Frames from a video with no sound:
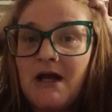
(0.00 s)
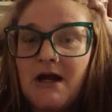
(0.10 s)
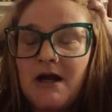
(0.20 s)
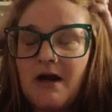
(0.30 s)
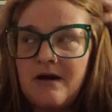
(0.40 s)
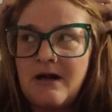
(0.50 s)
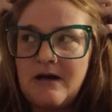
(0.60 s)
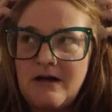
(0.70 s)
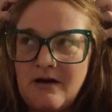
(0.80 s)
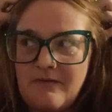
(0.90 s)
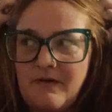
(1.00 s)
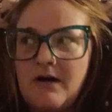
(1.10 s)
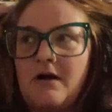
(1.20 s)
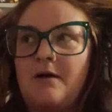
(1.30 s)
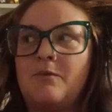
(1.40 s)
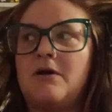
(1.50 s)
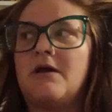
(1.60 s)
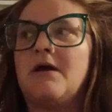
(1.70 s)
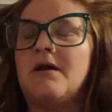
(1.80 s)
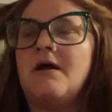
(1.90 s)
not an air fryer. I'm gonna
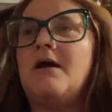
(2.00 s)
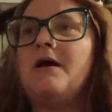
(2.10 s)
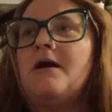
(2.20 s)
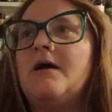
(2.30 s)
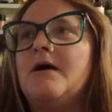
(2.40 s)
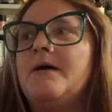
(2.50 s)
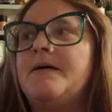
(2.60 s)
get a